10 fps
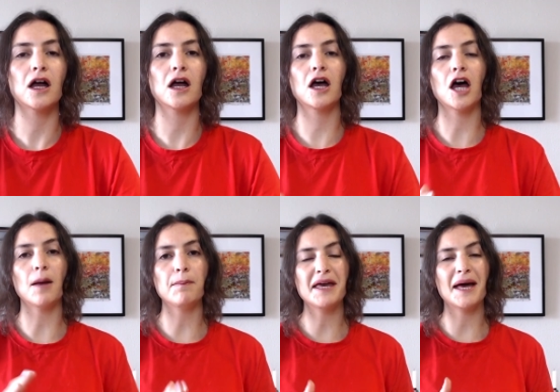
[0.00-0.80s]

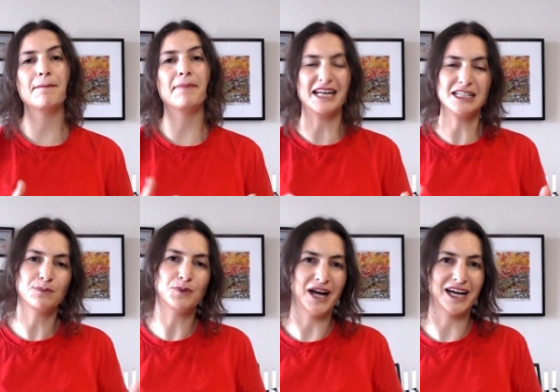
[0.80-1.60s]
Copying a
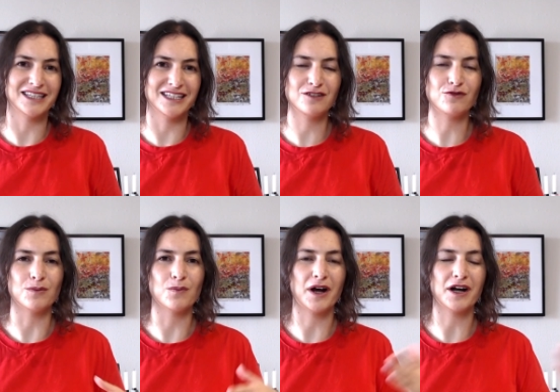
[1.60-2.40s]
best practice
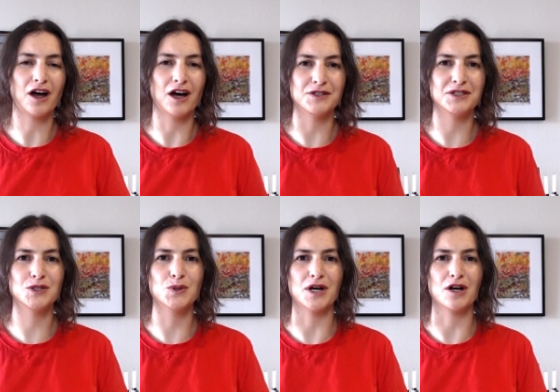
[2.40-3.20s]
from one country
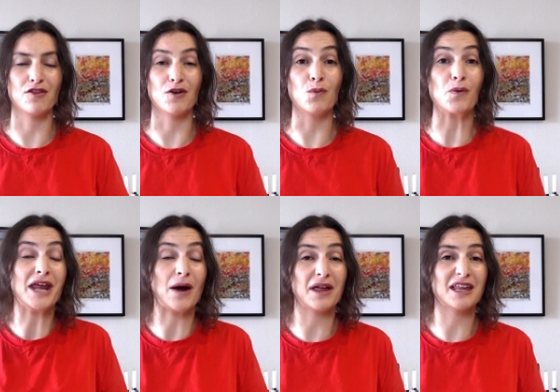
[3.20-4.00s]
to another
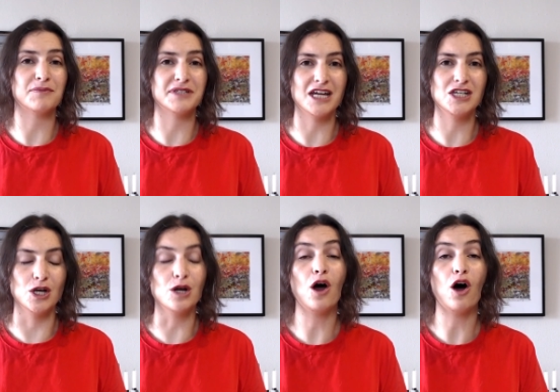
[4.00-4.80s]
without
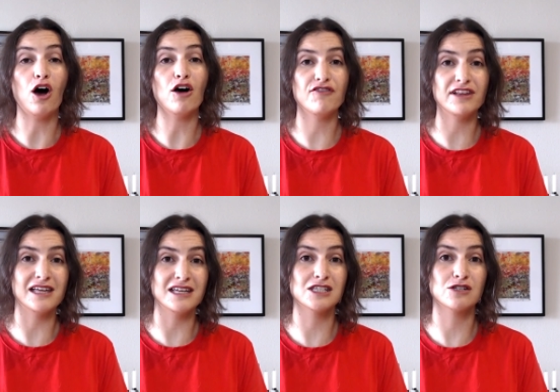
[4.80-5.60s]
adaptation often
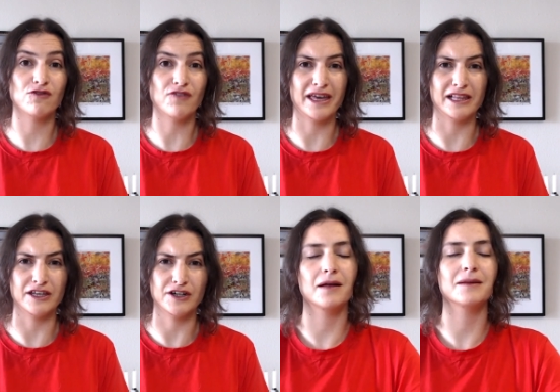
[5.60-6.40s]
leads to
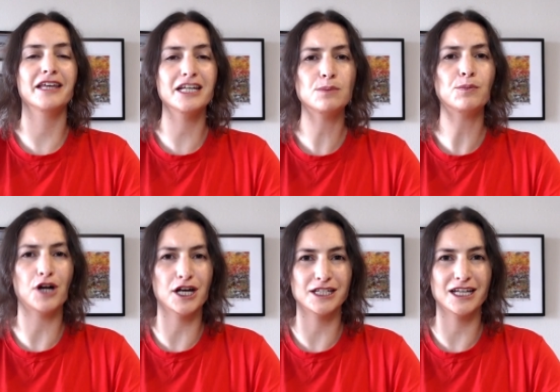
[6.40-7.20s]
failure. This
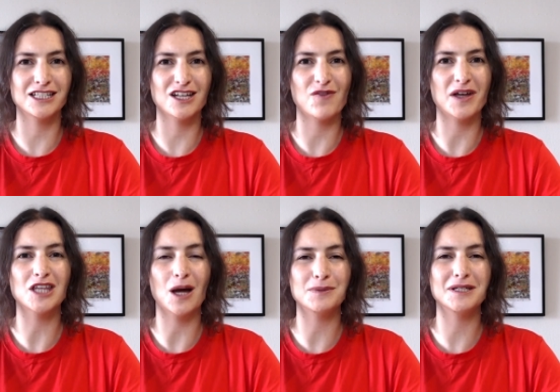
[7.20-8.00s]
process of
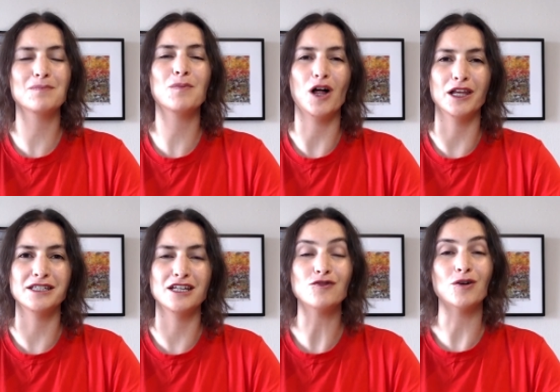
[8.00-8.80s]
adopting
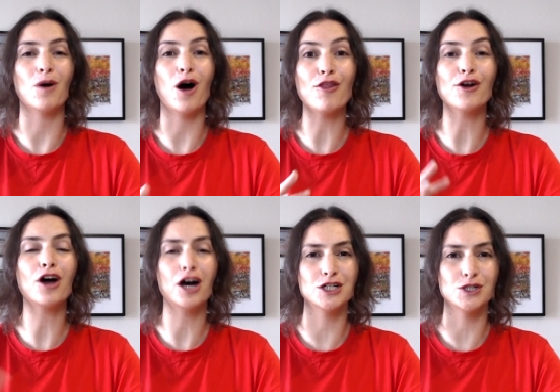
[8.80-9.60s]
policies from other
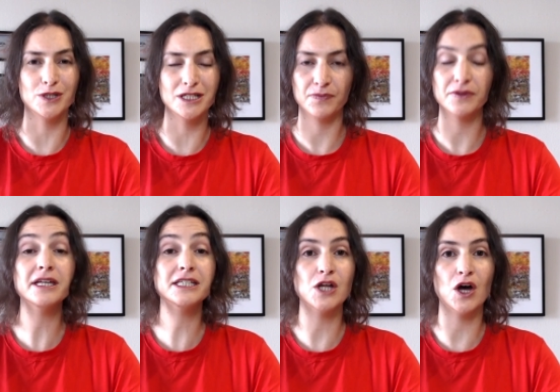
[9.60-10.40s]
countries
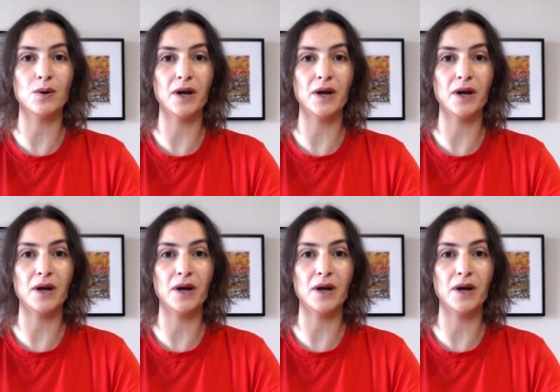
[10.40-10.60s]
is known